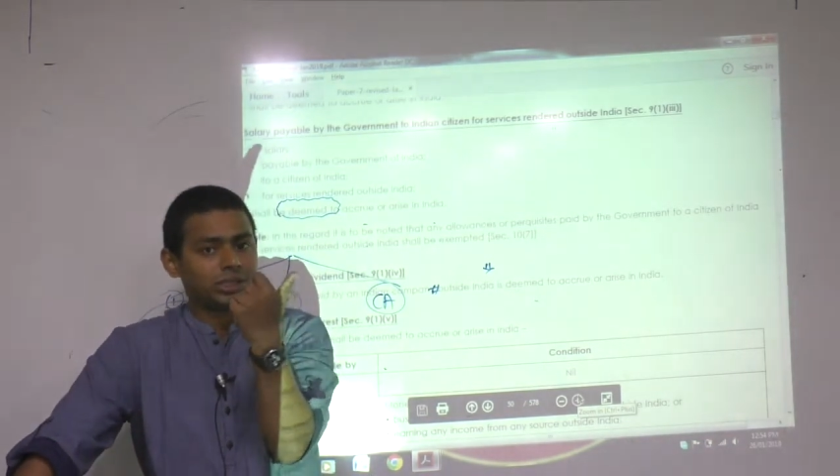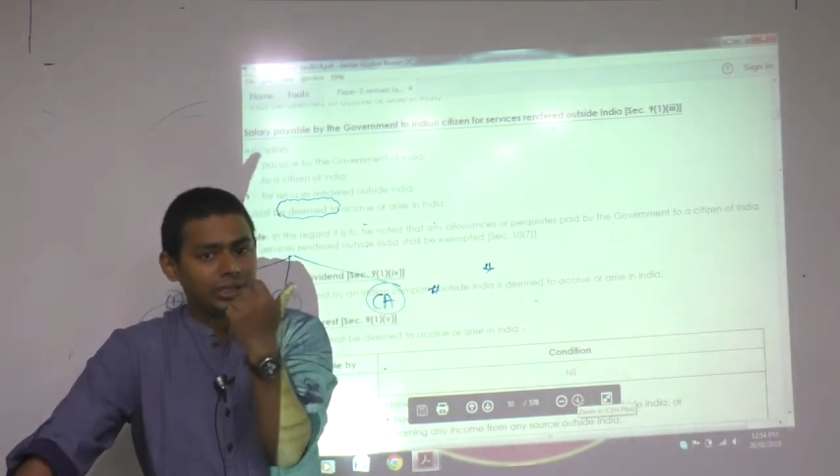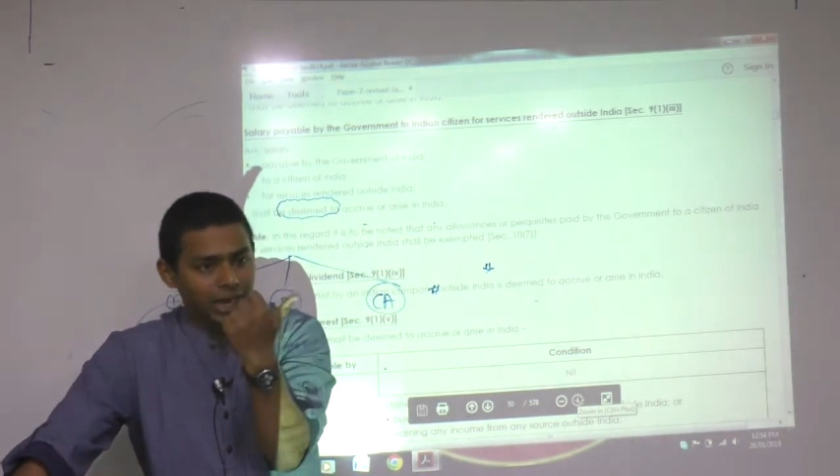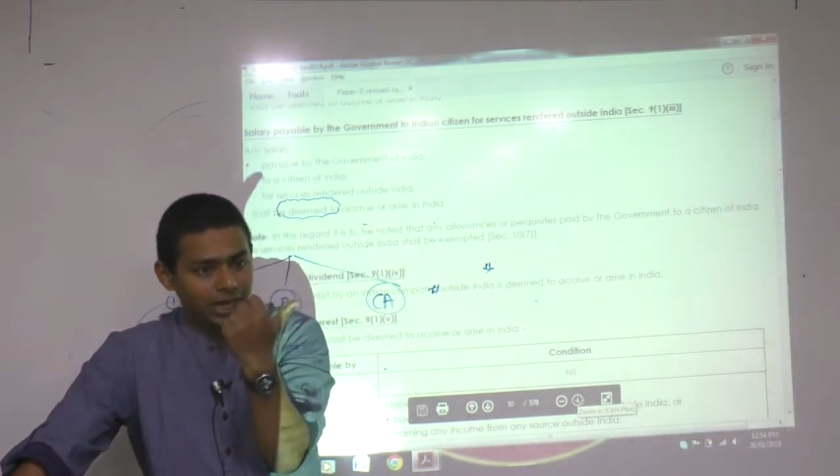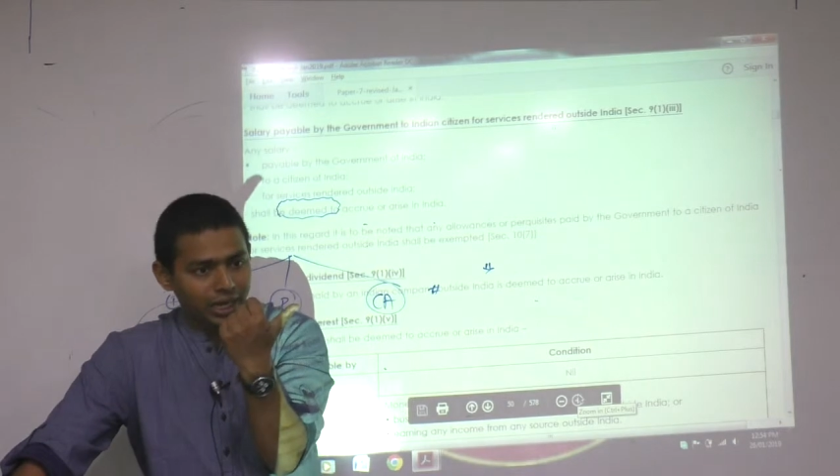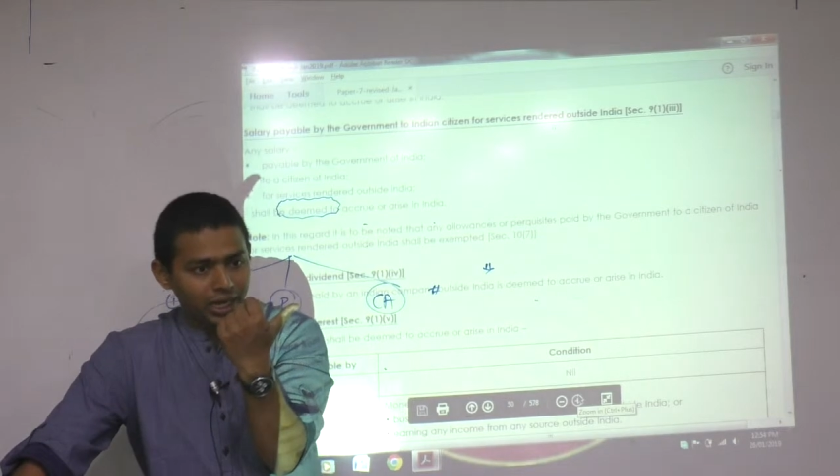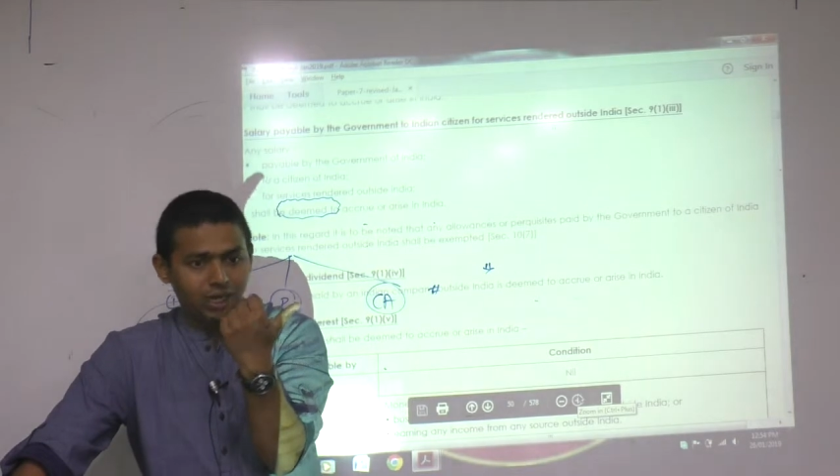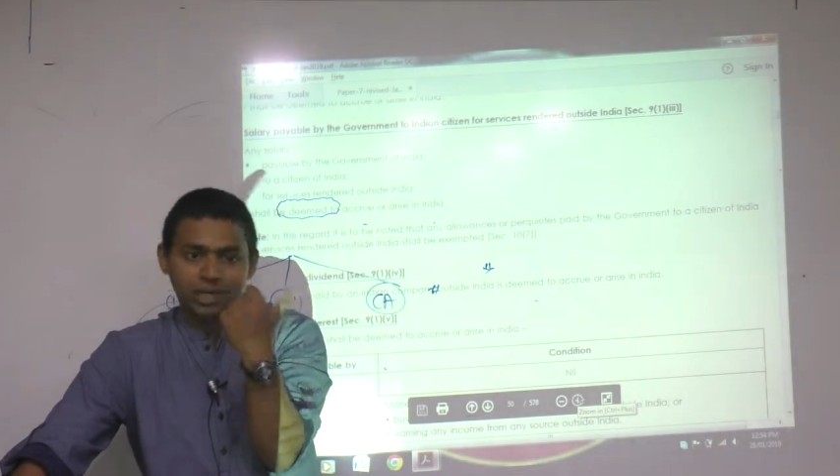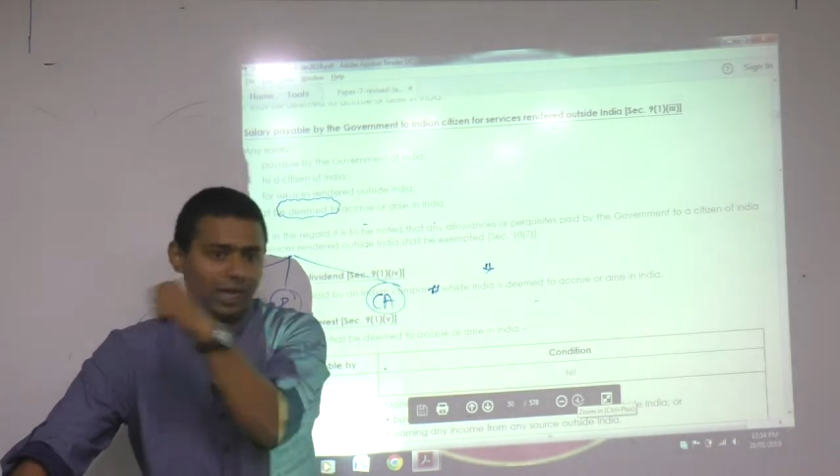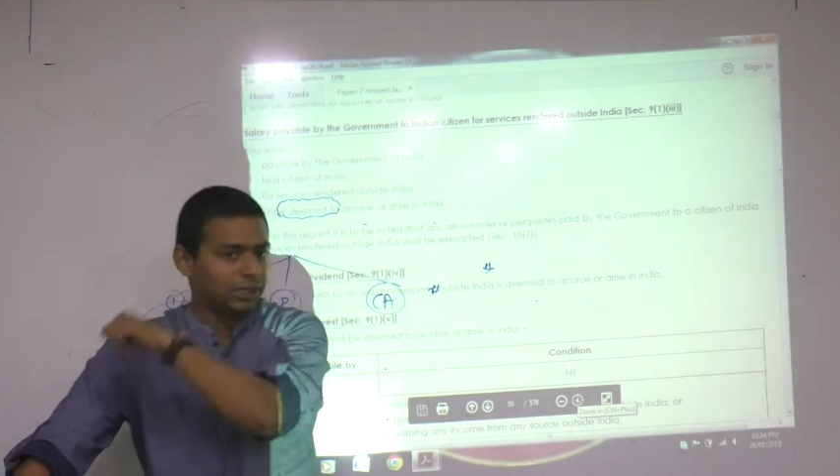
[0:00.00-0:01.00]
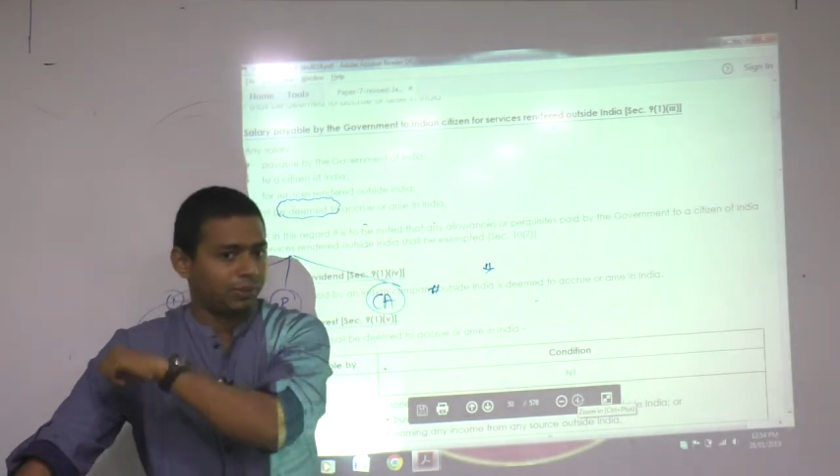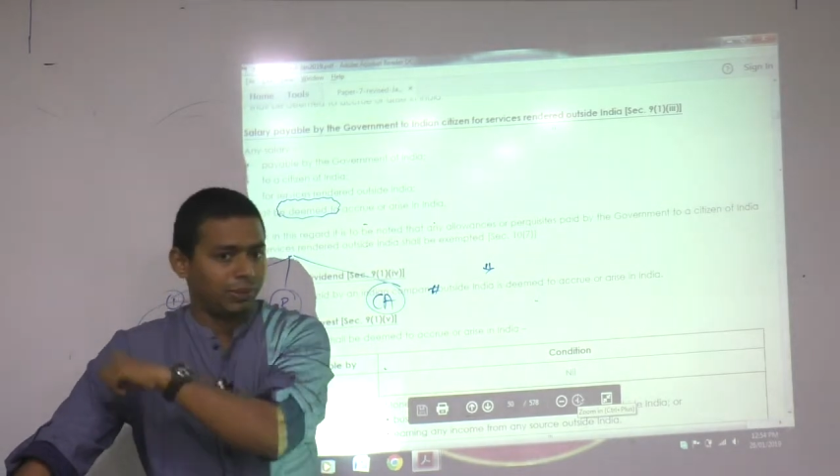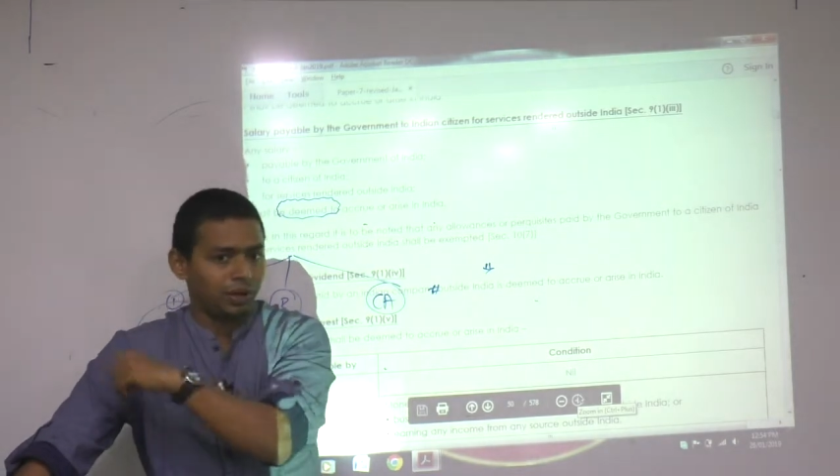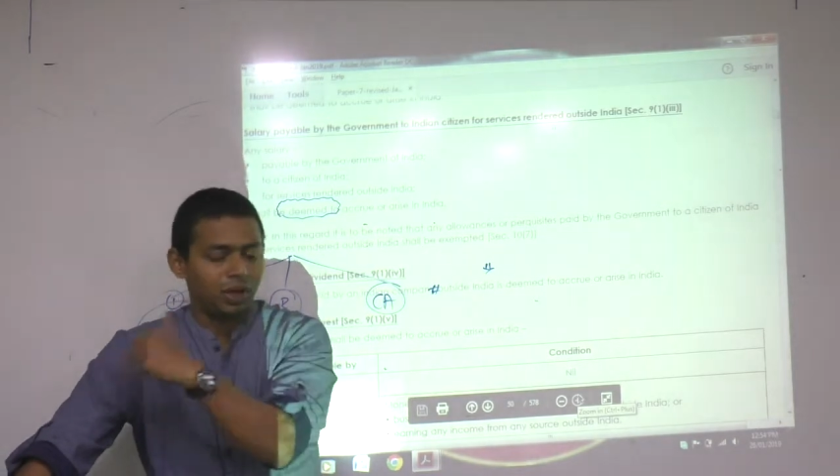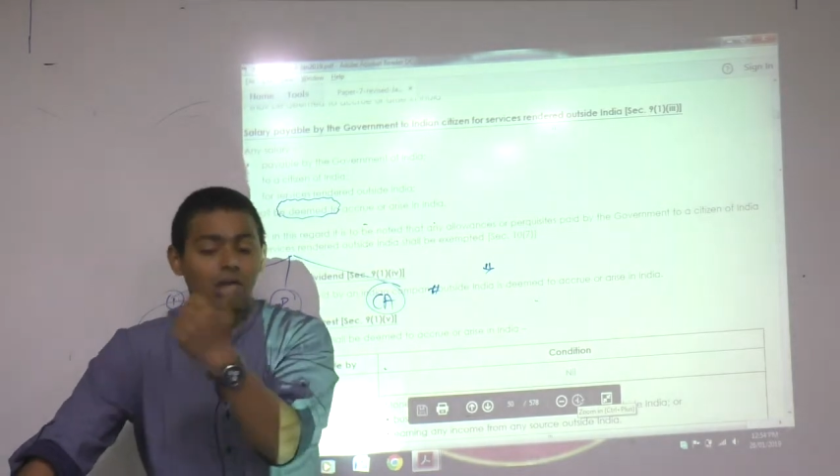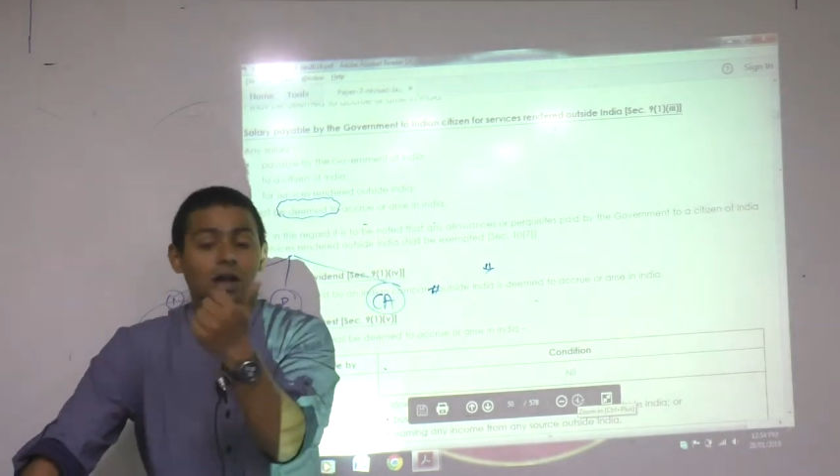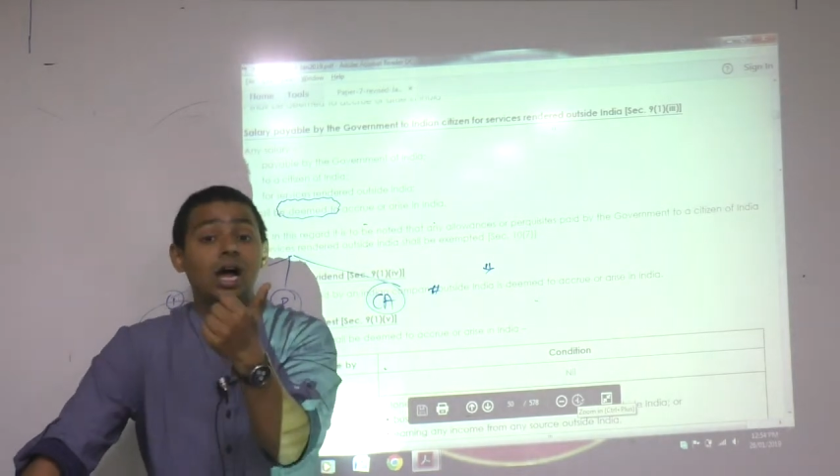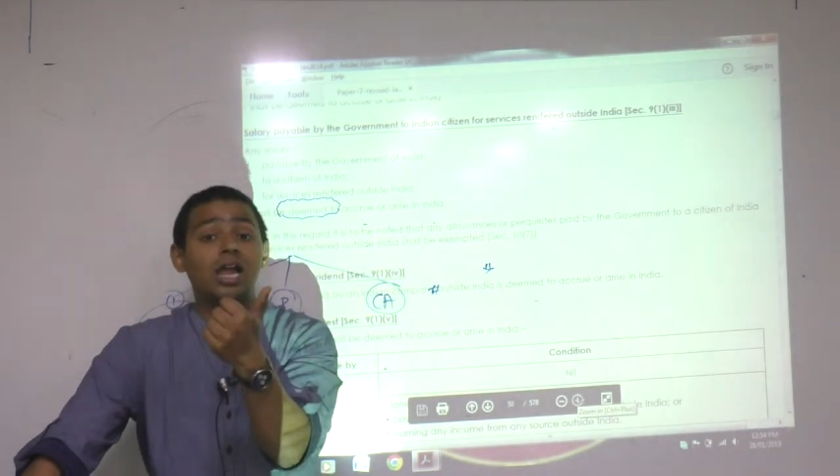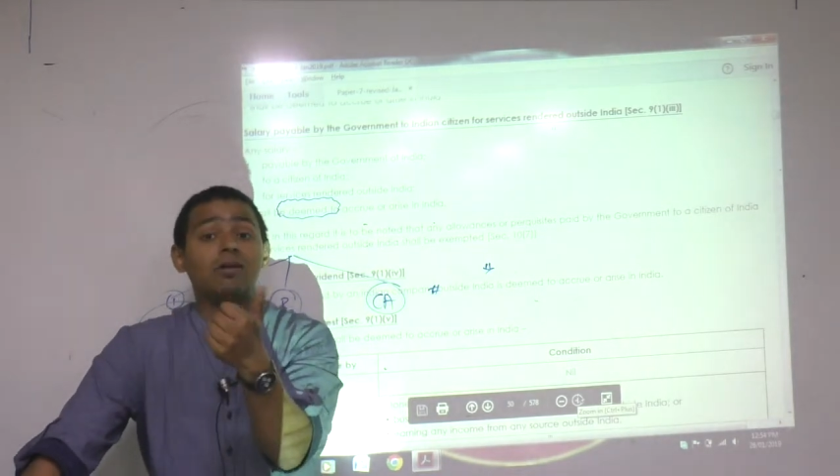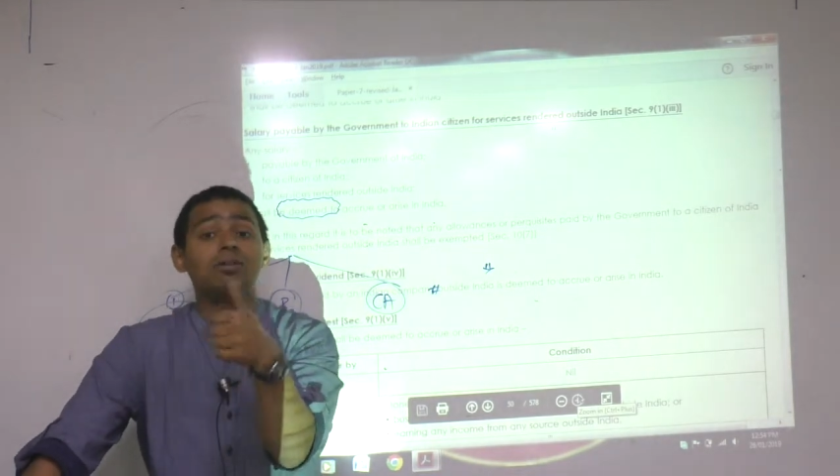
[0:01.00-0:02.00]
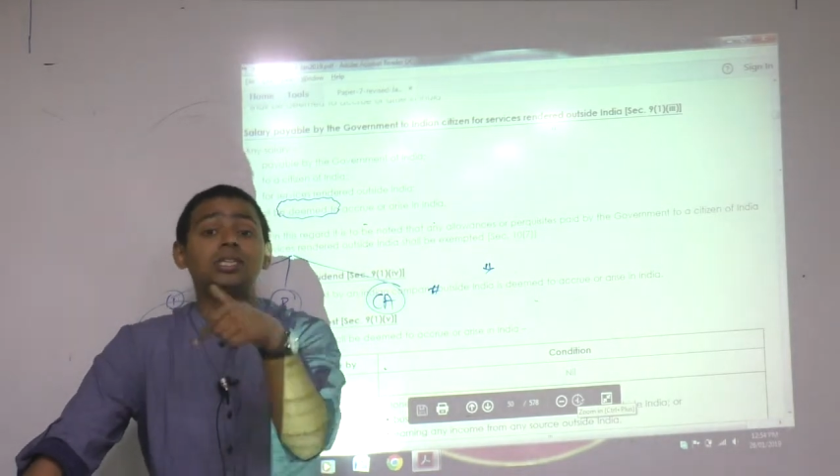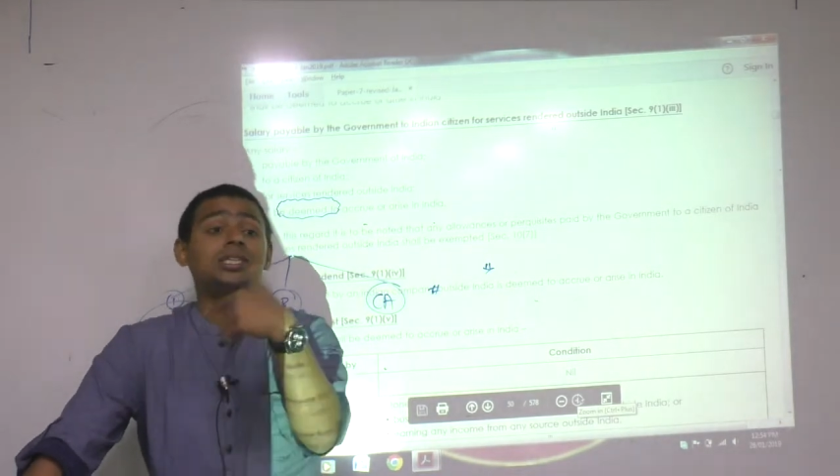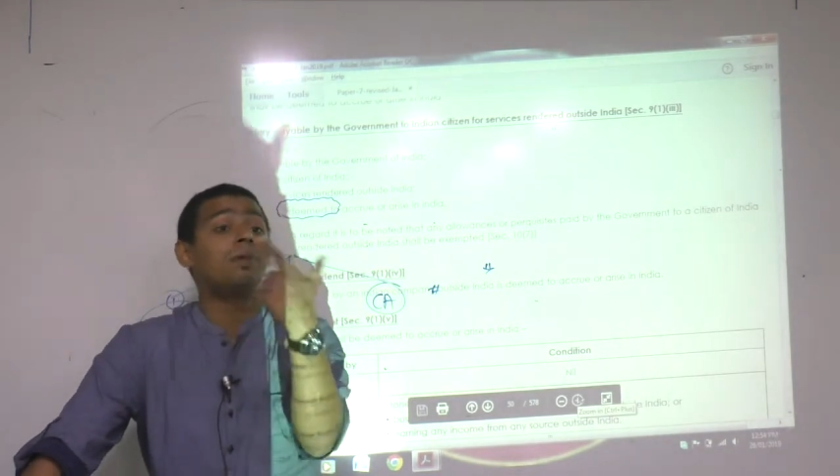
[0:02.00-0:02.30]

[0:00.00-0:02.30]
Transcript: salary taxable allowances